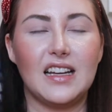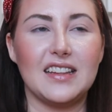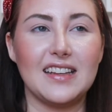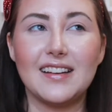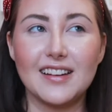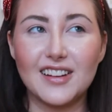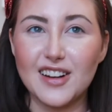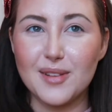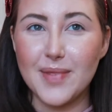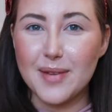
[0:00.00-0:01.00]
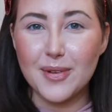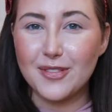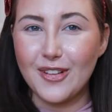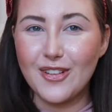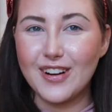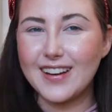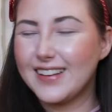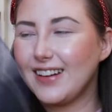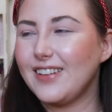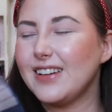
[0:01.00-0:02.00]
and they didn't hurt me before,
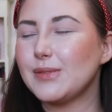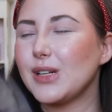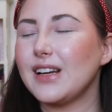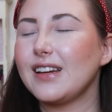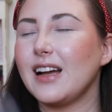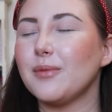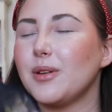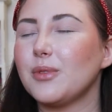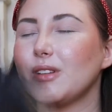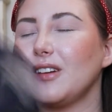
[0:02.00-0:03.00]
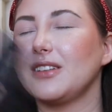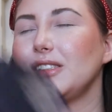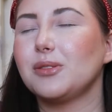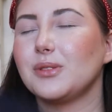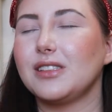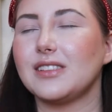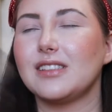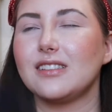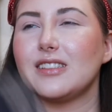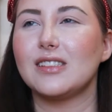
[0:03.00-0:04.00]
you know. I'm trying to come up with all these
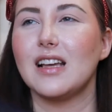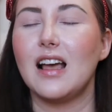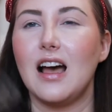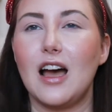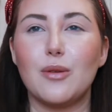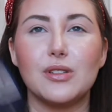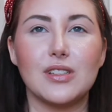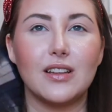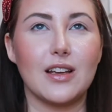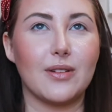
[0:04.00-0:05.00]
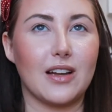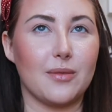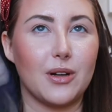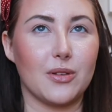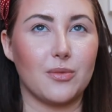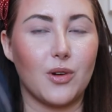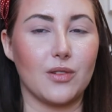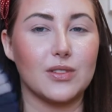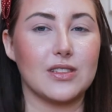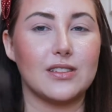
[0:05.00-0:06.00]
reasons. I wish that they would come out with more
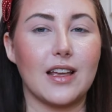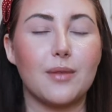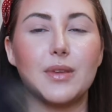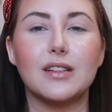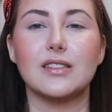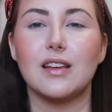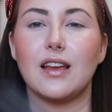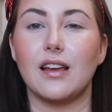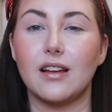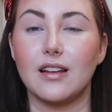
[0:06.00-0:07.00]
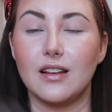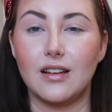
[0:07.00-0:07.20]
of a statement saying